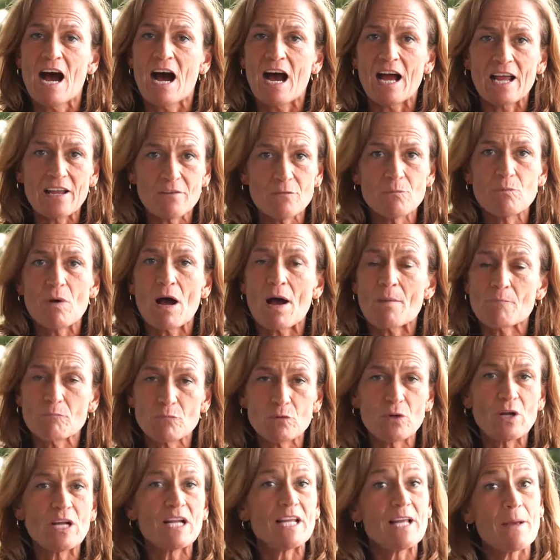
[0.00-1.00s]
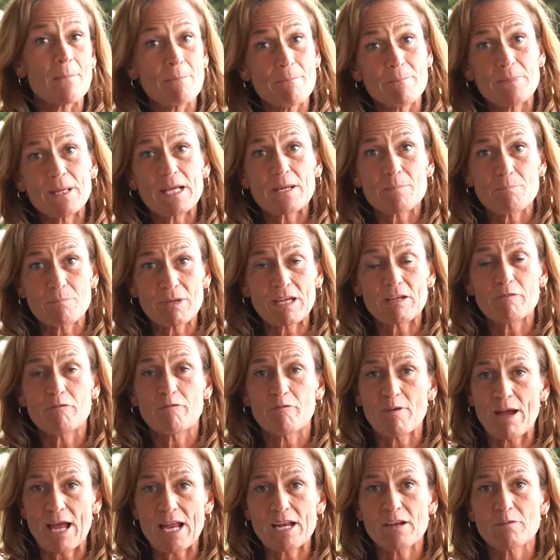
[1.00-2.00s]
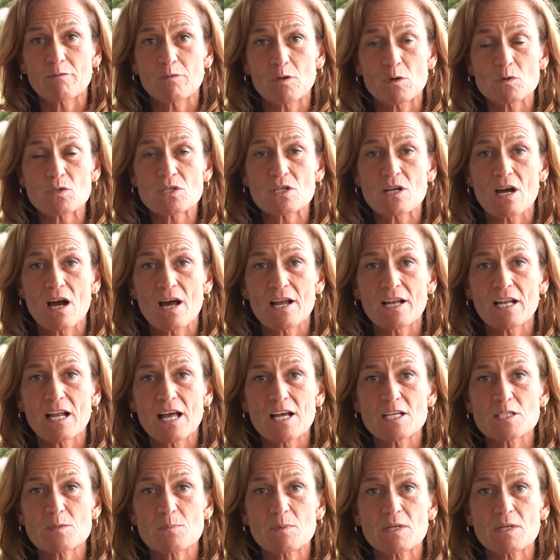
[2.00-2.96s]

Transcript: I'm really a big fan of those guidelines